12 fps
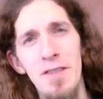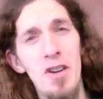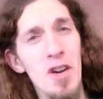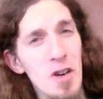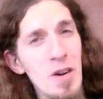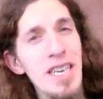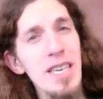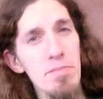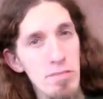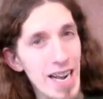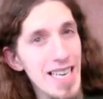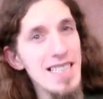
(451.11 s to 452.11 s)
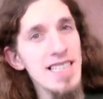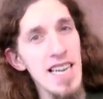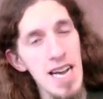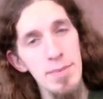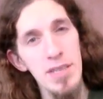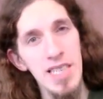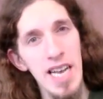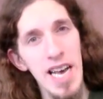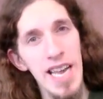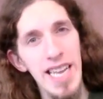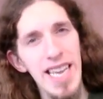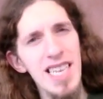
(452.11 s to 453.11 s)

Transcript: if you're going to practice homicide,